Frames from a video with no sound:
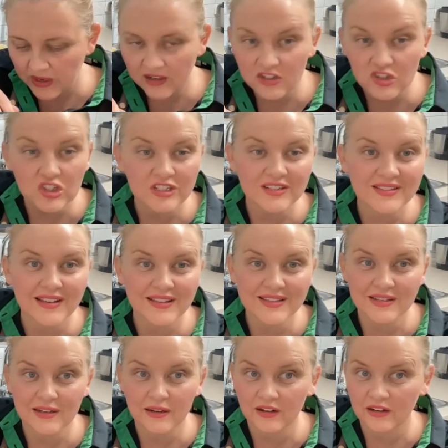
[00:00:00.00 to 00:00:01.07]
back. She just has
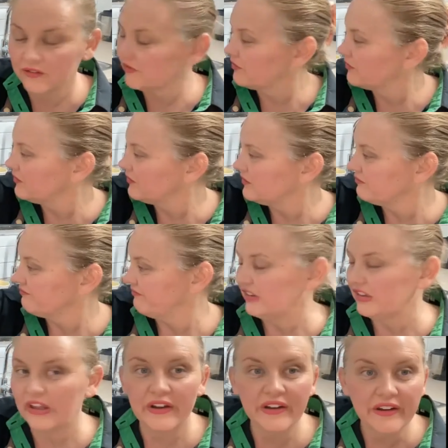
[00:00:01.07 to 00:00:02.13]
to kind of
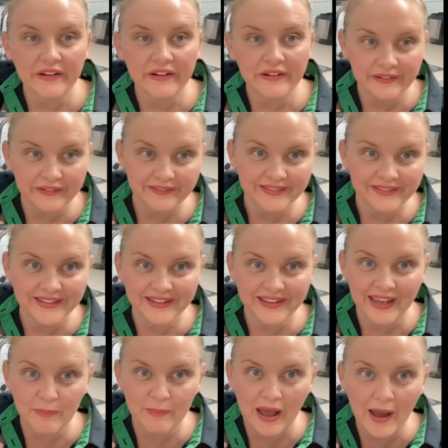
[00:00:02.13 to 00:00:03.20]
learn to
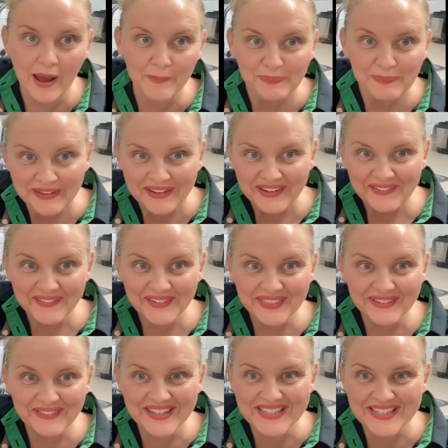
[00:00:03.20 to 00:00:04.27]
keep up with
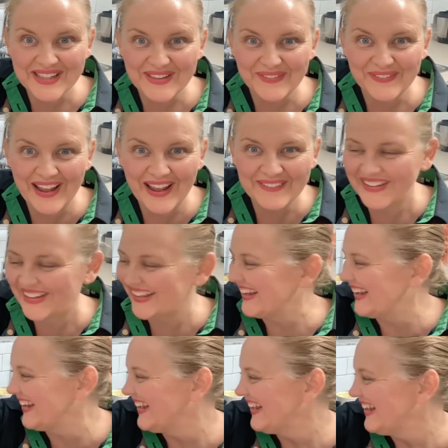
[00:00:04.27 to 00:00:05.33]
the rest of the
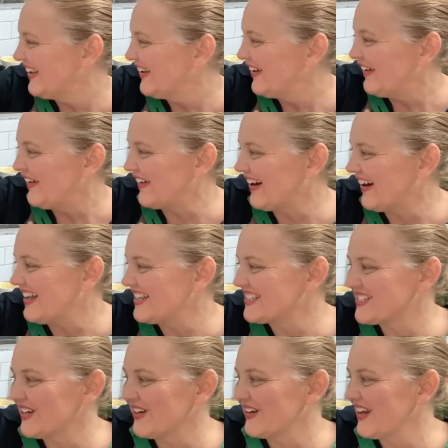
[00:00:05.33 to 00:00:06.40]
family. All right,
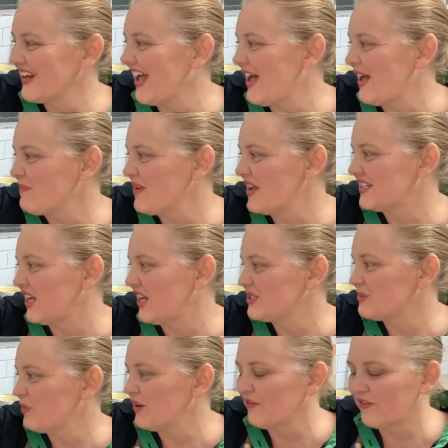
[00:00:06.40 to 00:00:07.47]
so a
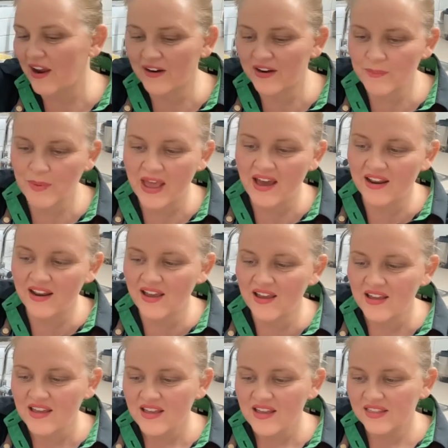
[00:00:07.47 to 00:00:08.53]
teaspoon of curry powder.
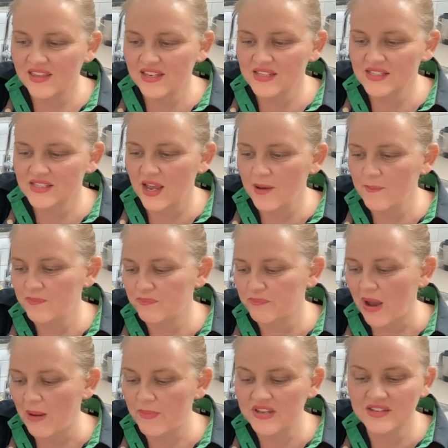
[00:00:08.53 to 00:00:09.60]
This
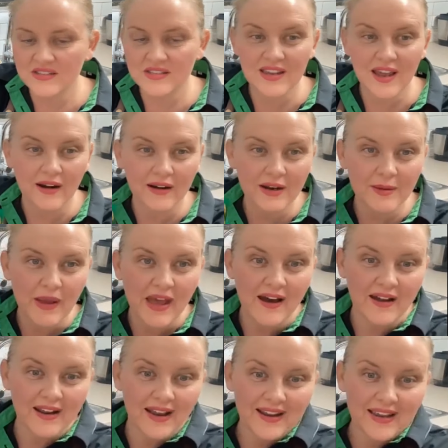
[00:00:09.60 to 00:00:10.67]
Bubba's curry
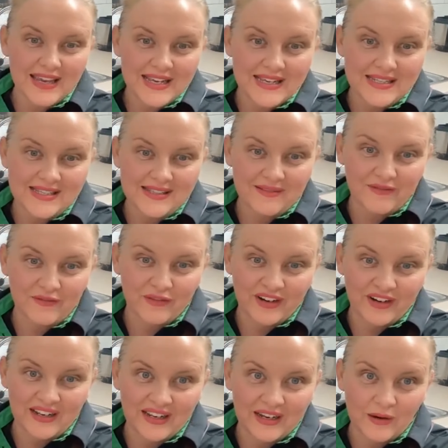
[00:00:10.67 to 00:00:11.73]
powder is
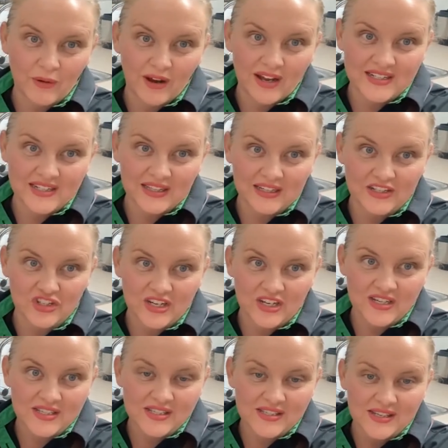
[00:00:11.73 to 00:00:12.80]
really quite
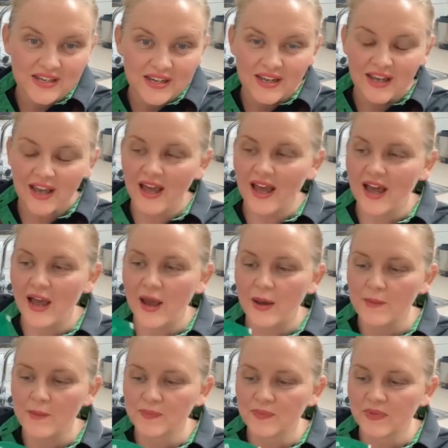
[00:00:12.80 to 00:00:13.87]
delicious.
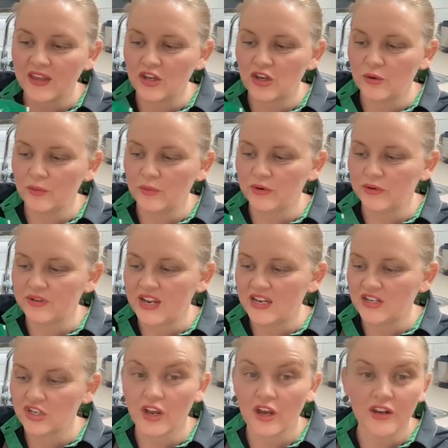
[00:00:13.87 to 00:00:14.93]
You would
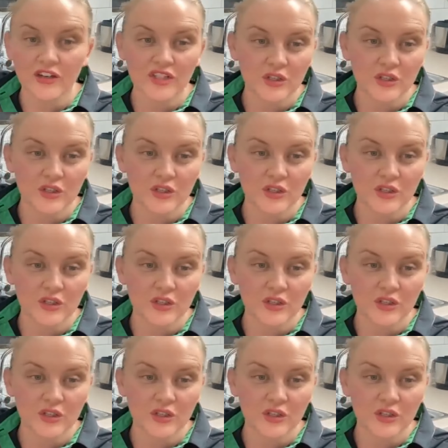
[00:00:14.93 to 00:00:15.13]
need to go